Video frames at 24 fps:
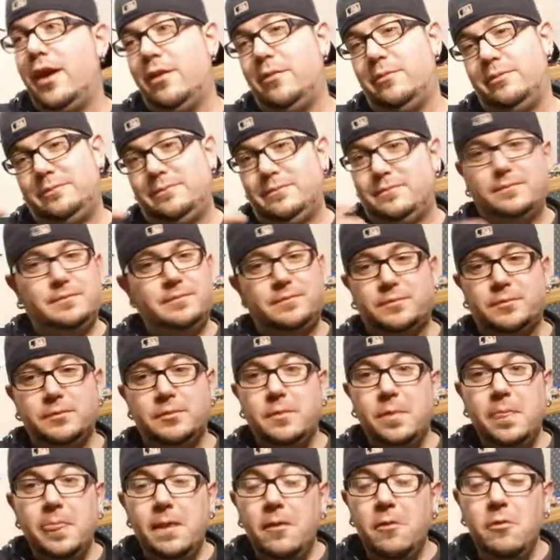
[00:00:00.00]
that
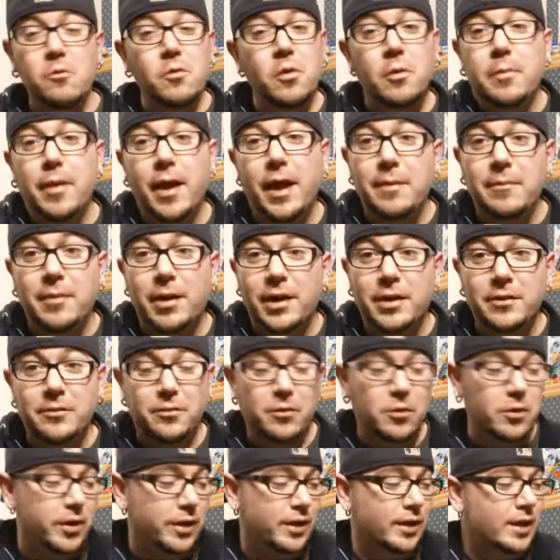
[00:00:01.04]
will pay money
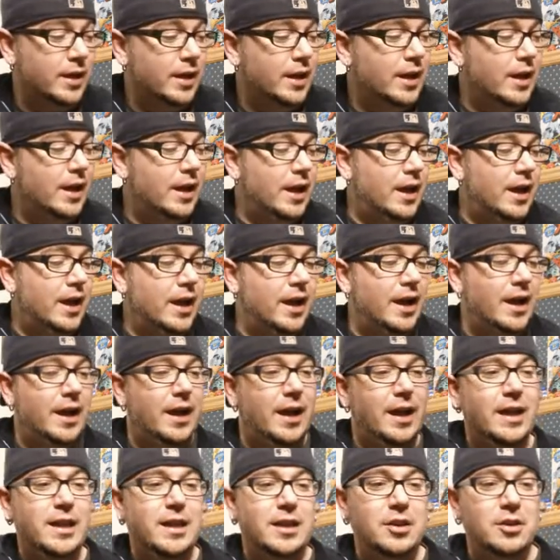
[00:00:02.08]
for it.
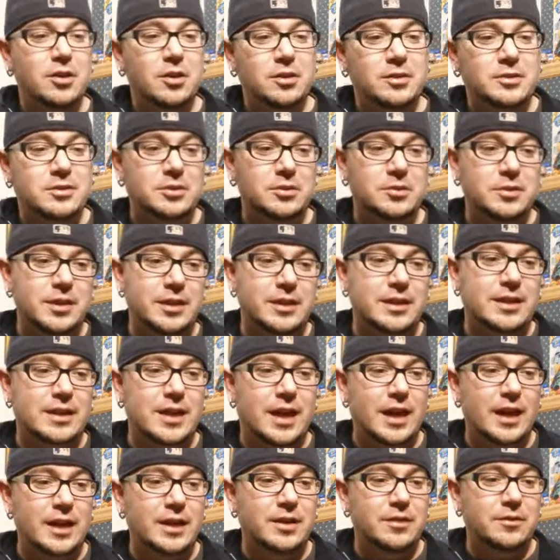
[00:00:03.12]
And then you also get
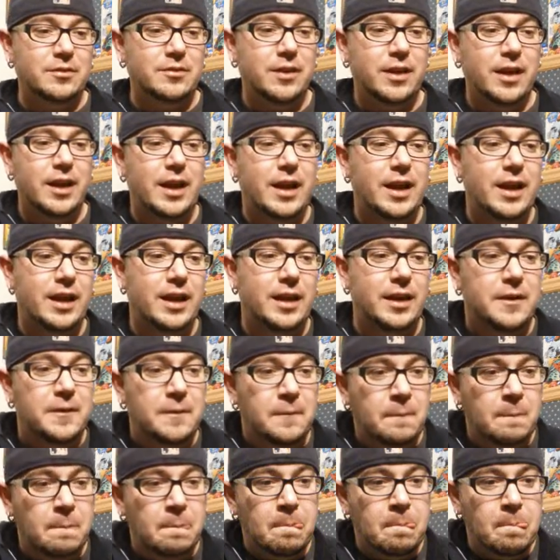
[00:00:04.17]
kind of
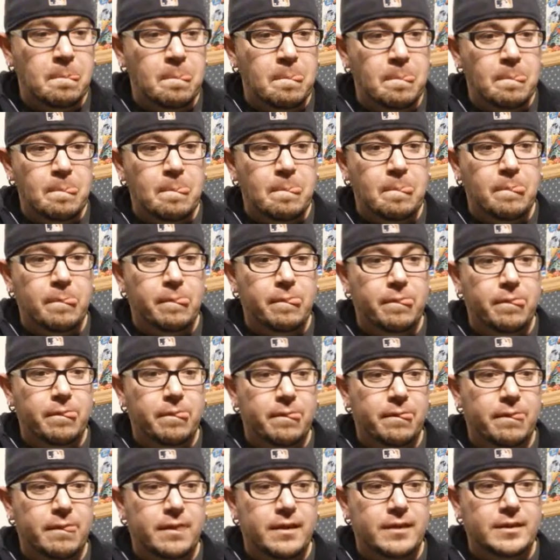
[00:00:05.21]
a
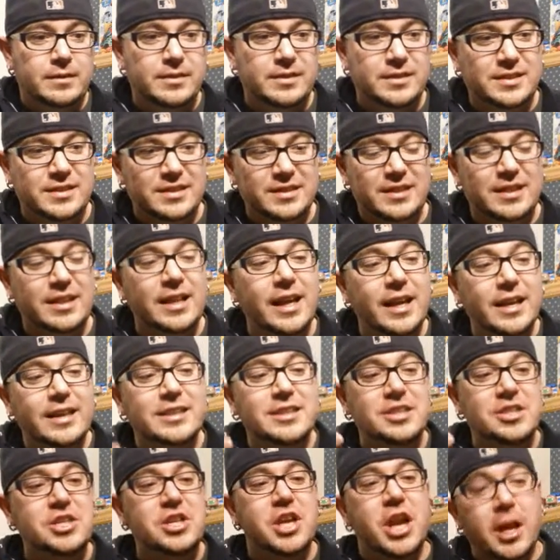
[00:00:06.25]

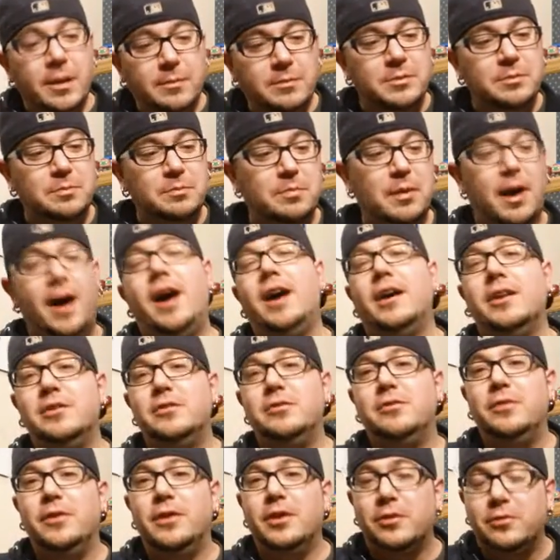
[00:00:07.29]
slight James
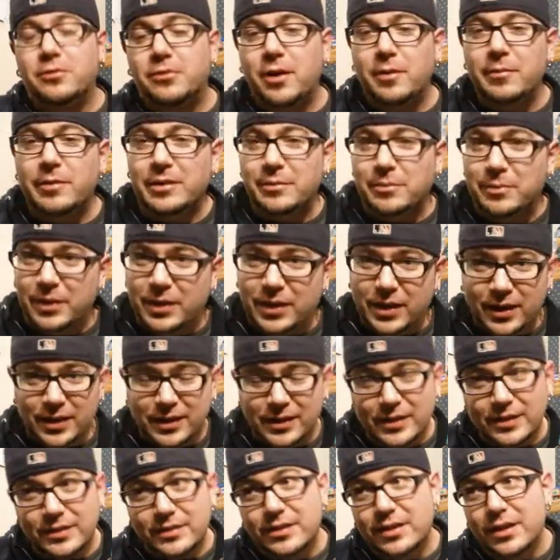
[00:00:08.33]
Bond feel from it
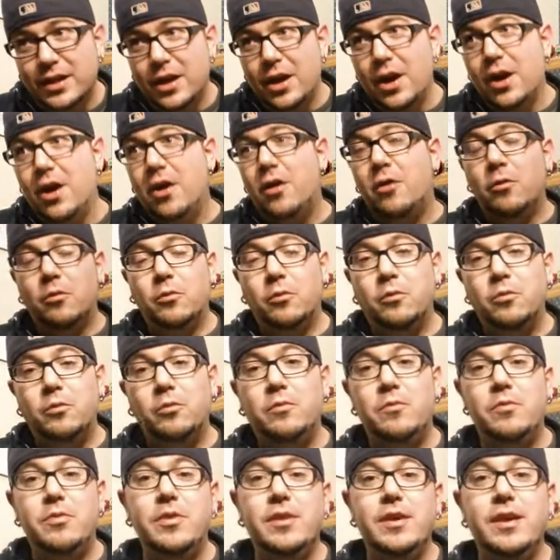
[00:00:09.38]
because
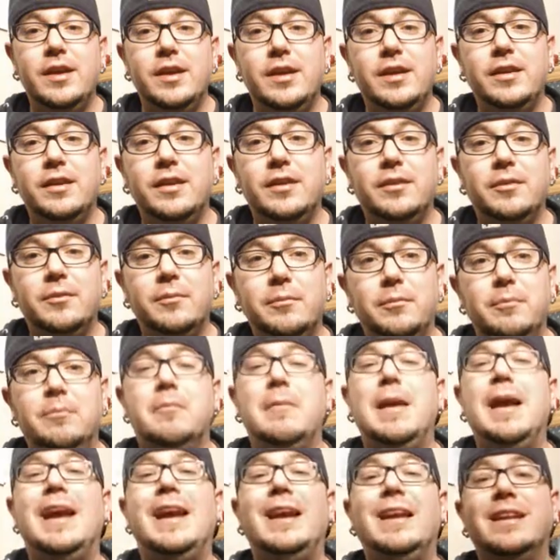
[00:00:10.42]
the
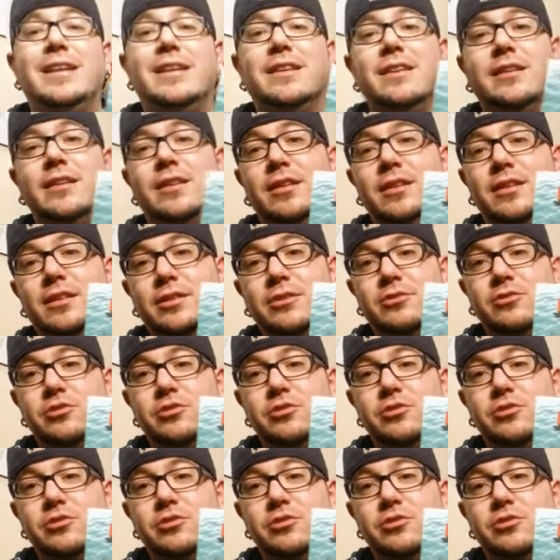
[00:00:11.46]
main